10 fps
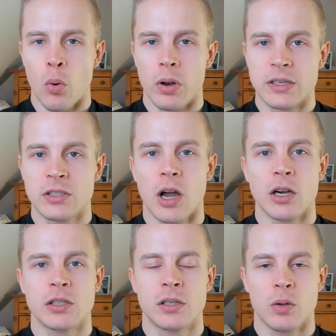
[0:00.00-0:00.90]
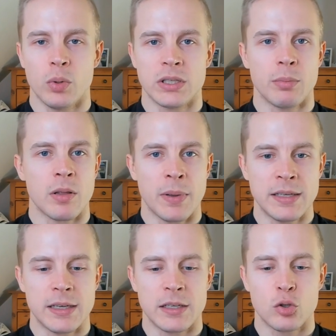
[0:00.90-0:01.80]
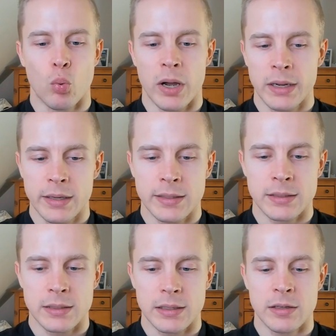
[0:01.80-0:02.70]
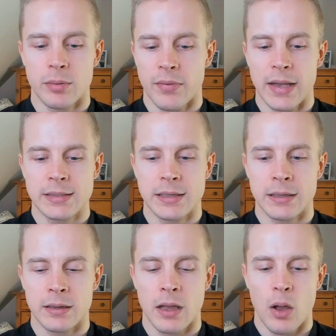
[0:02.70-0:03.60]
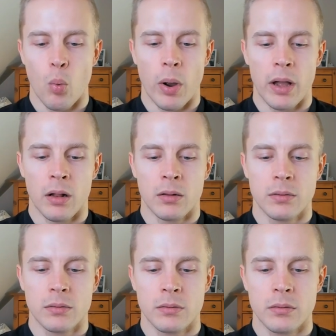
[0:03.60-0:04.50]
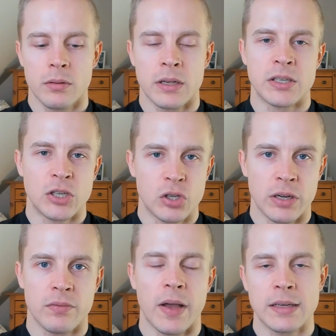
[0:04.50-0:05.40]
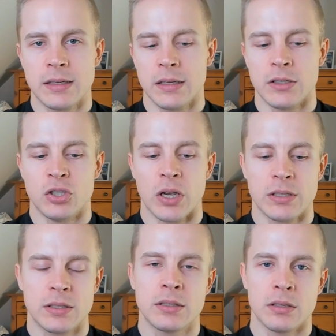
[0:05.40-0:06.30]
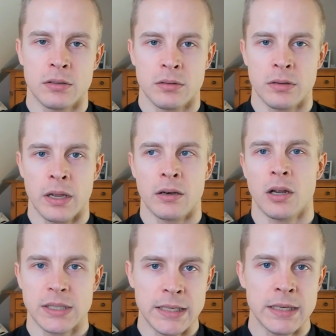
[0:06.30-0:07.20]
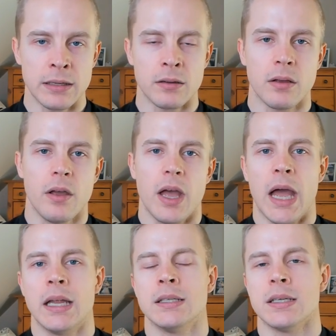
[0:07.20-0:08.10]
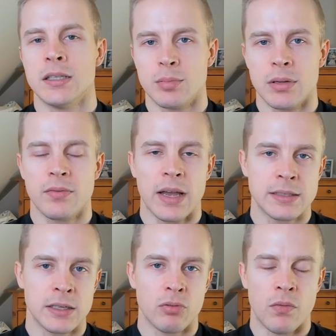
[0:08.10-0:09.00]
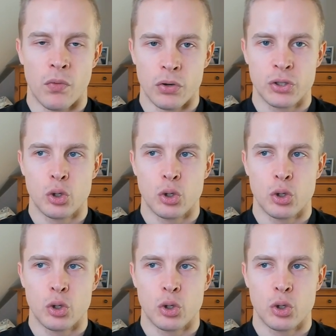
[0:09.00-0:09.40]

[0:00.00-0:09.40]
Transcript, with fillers: let's start with some of the basics. What is intermittent fasting? Well, essentially fasting is just like not eating and intermittent fasting refers to